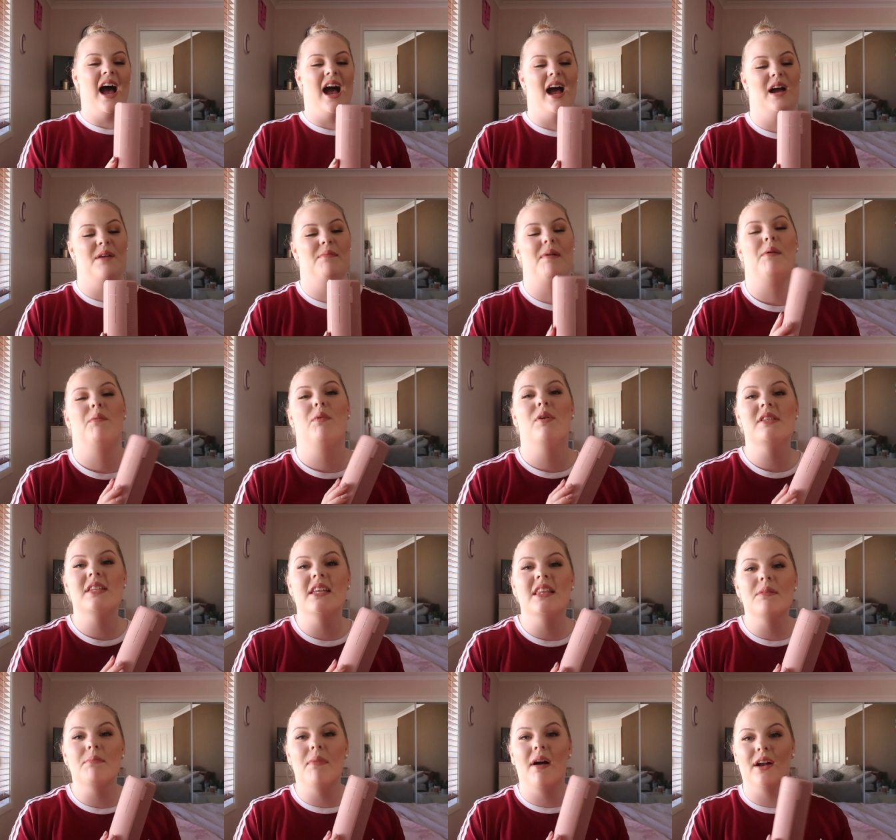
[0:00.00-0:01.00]
Um, I was
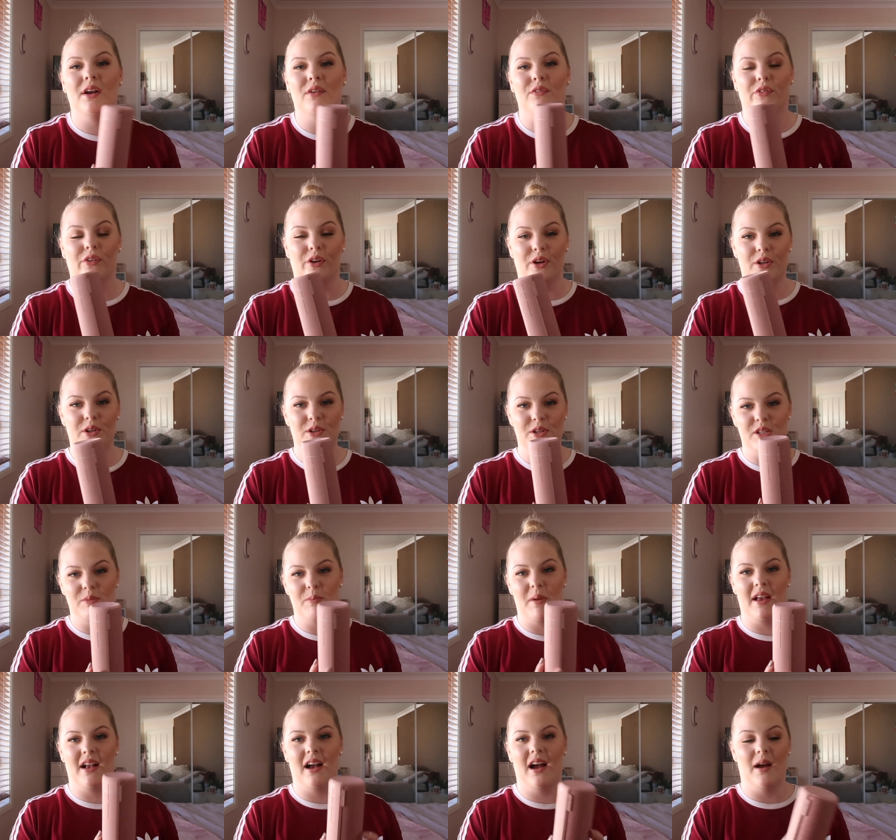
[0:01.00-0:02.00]
in the market for a new
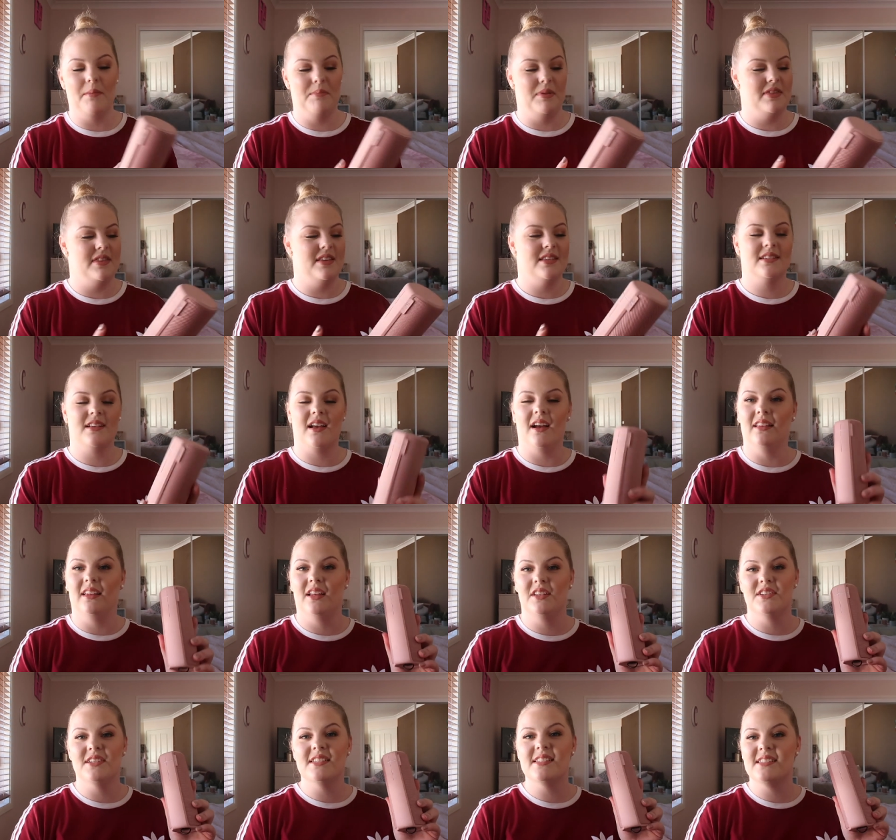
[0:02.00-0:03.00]
speaker, but this
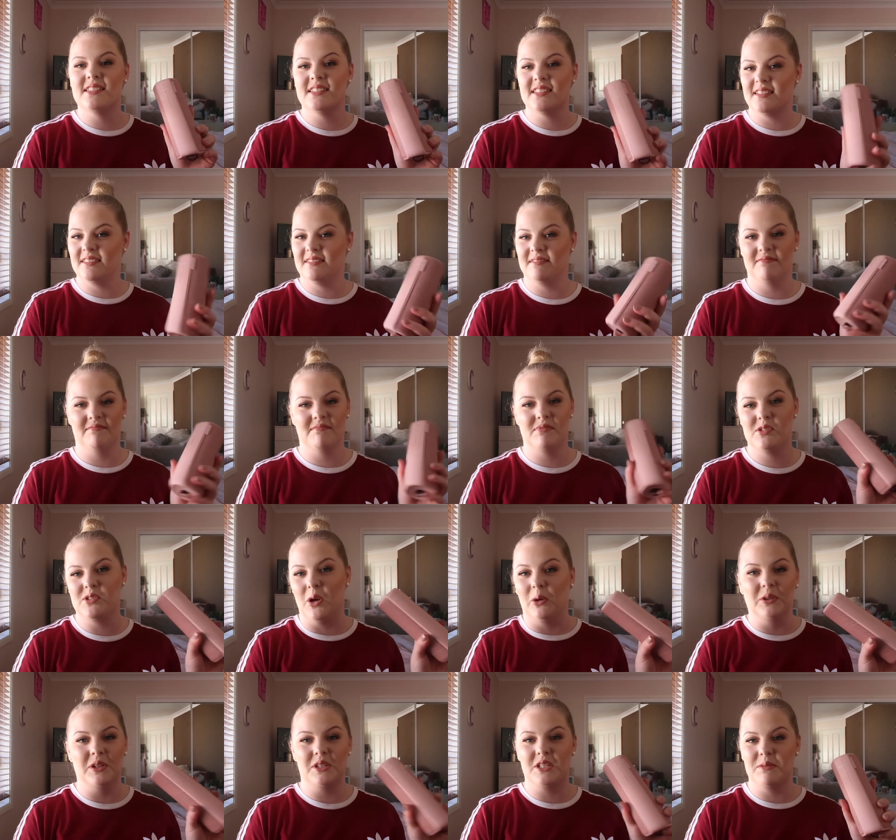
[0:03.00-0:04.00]
color just
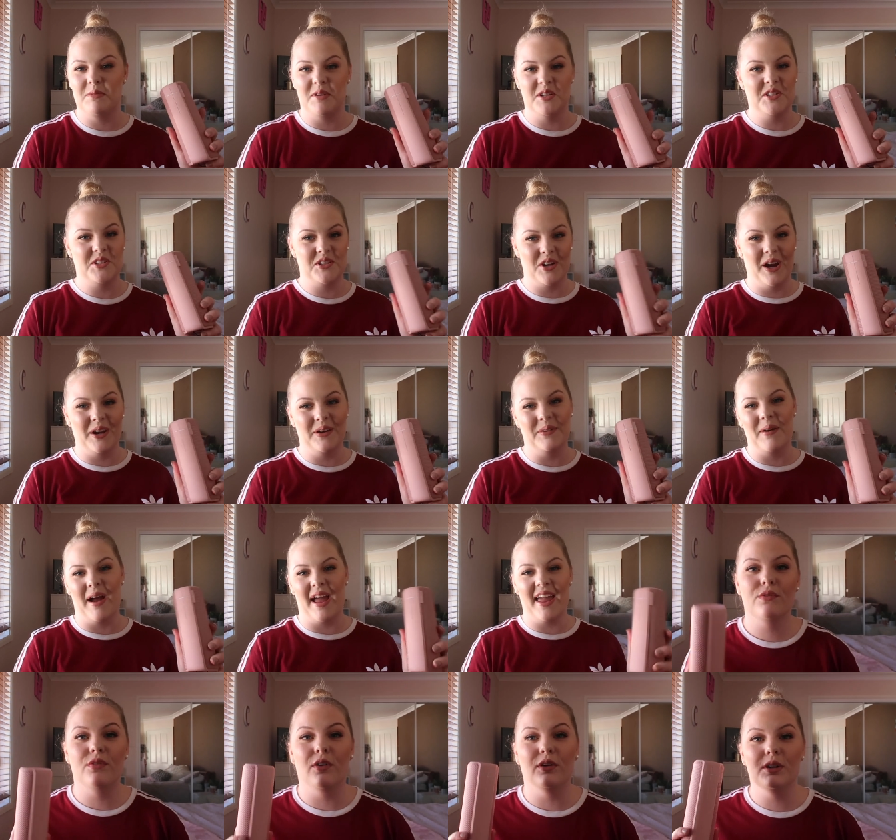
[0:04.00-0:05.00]
sold it to me straight
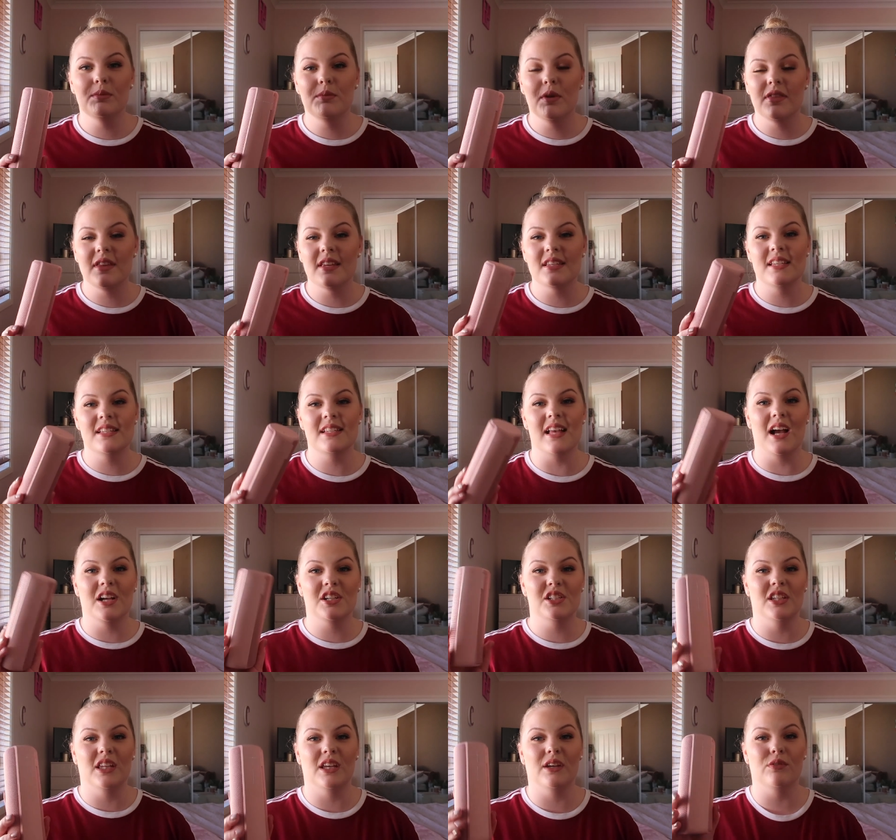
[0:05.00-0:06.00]
away. The volume on this is
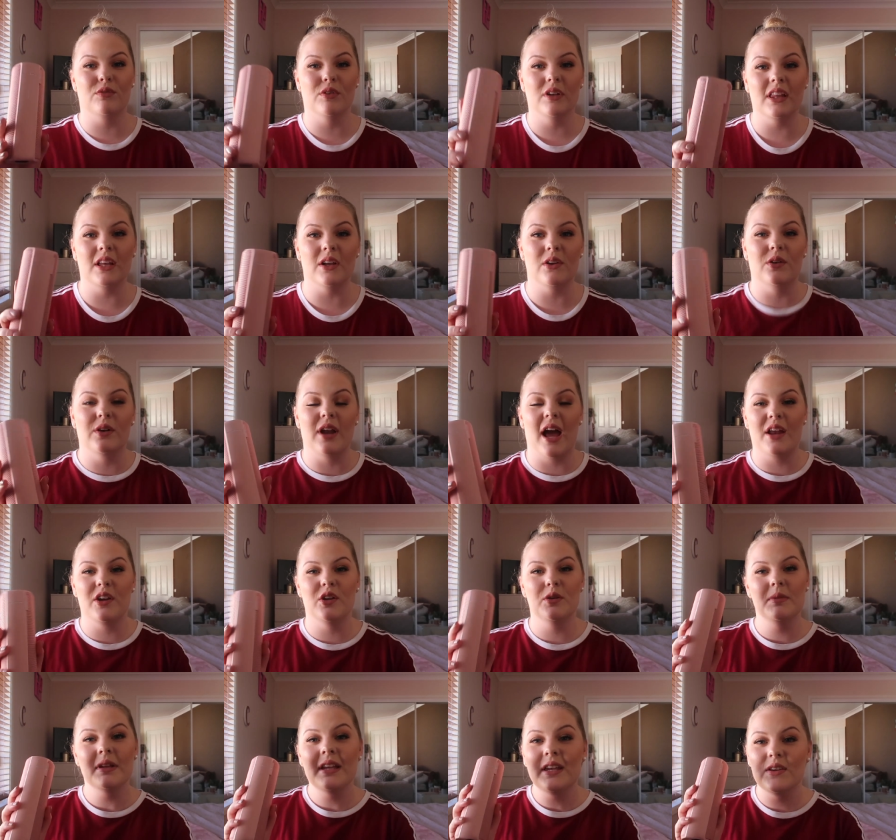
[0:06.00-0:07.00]
actually really good. I
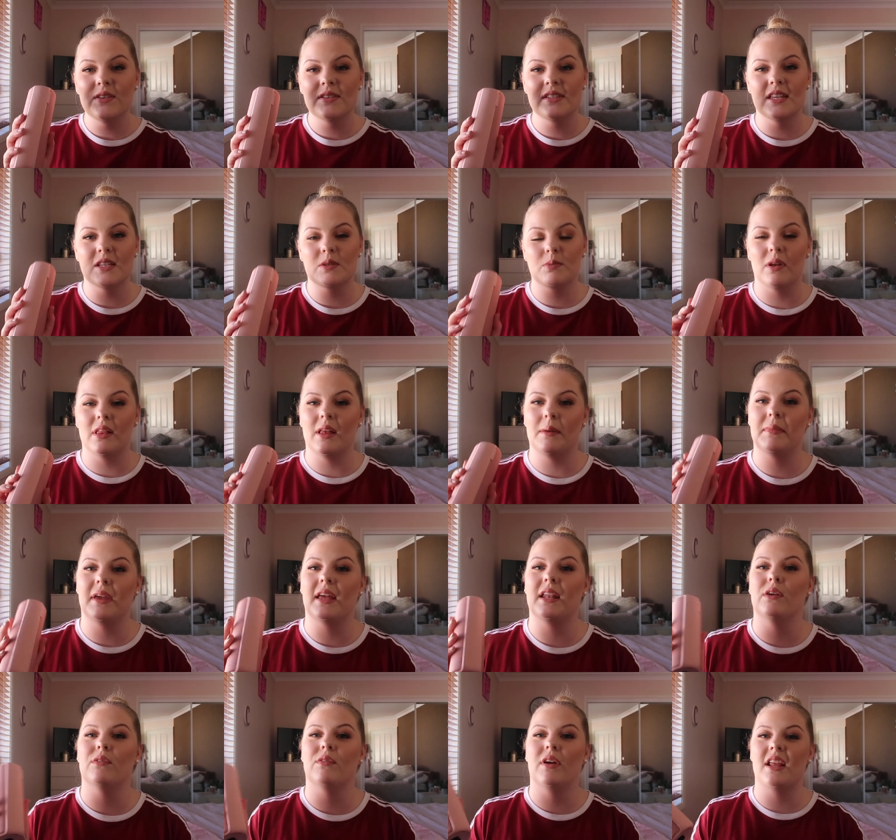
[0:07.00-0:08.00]
normally use this while I'm
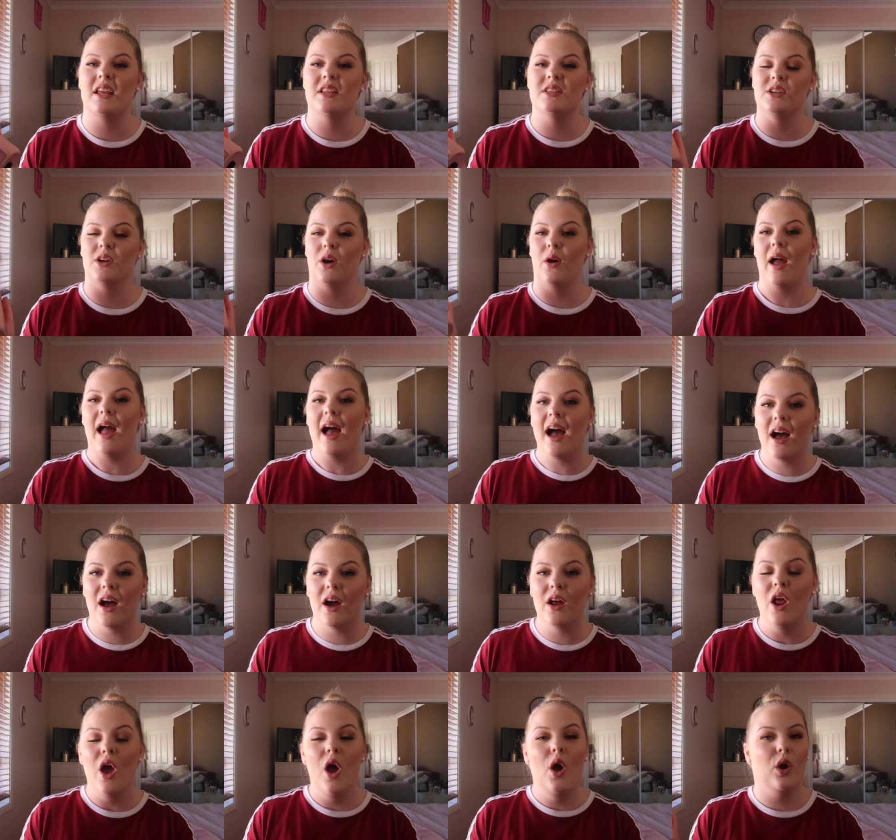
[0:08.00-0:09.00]
getting ready to go
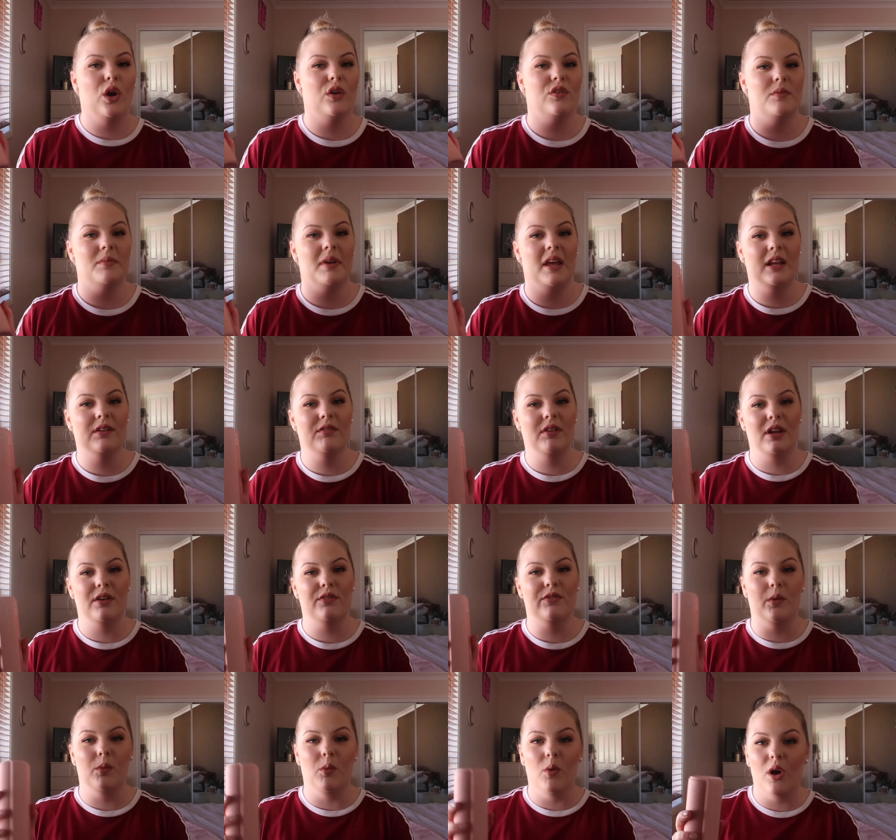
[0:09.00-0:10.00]
out or if I'm getting ready
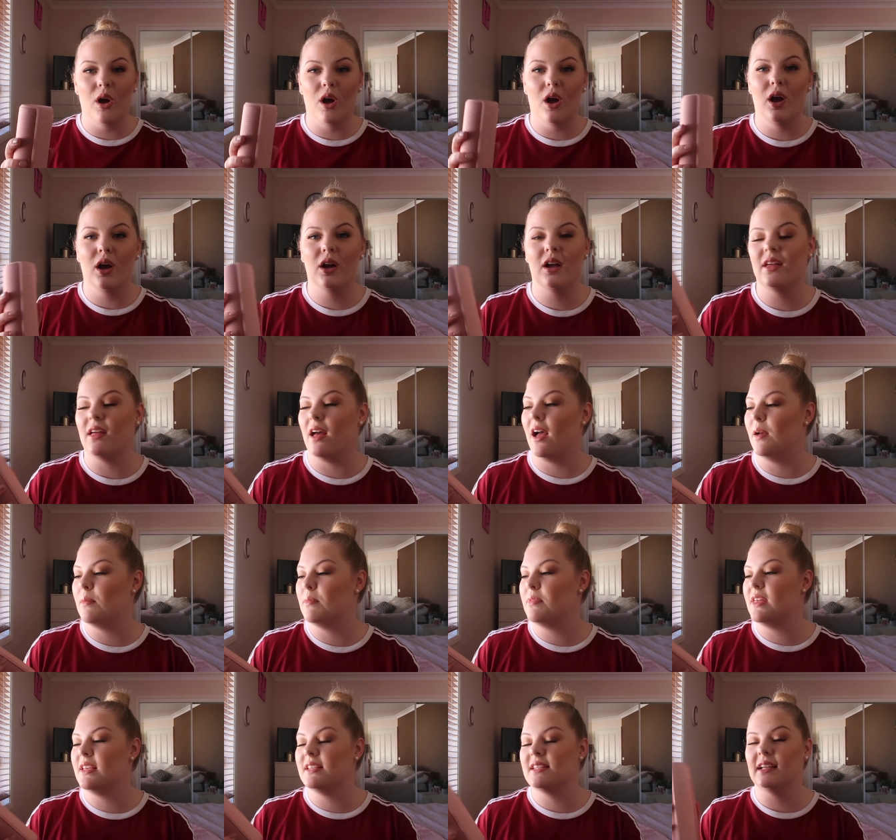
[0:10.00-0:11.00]
for work,
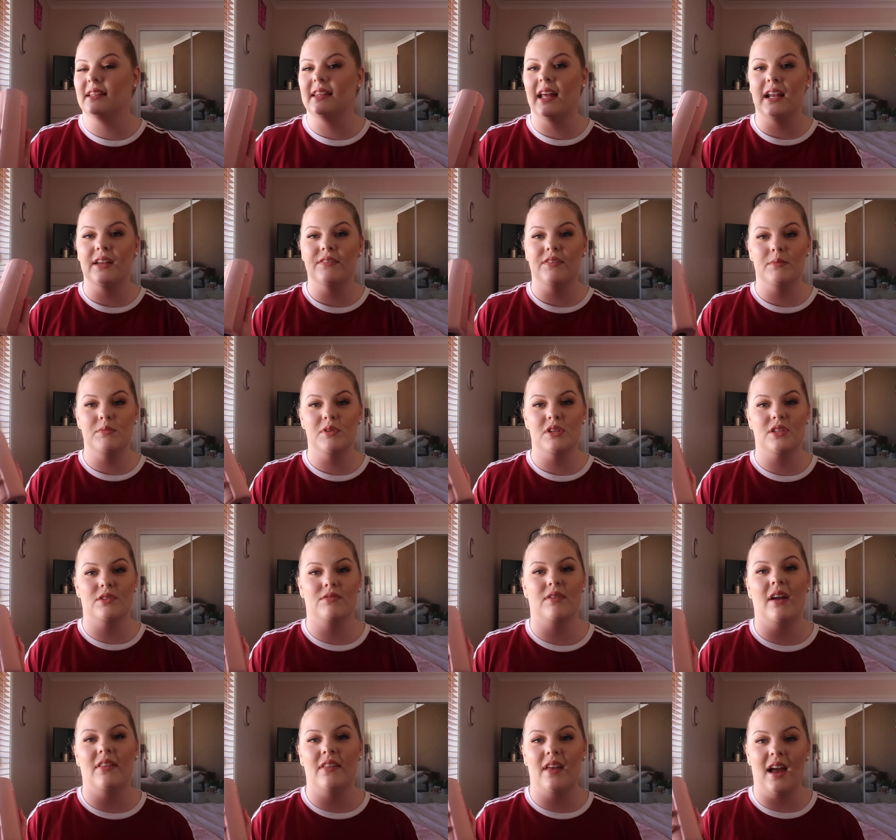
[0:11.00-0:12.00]
um, things like that. If I'm just
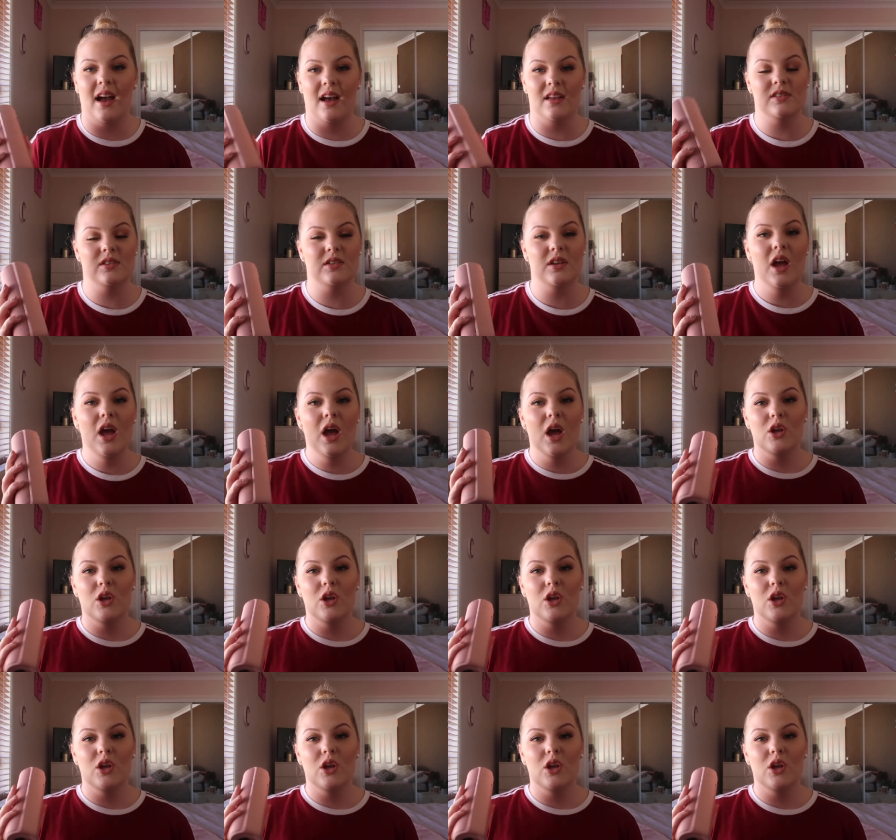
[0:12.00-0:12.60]
around the house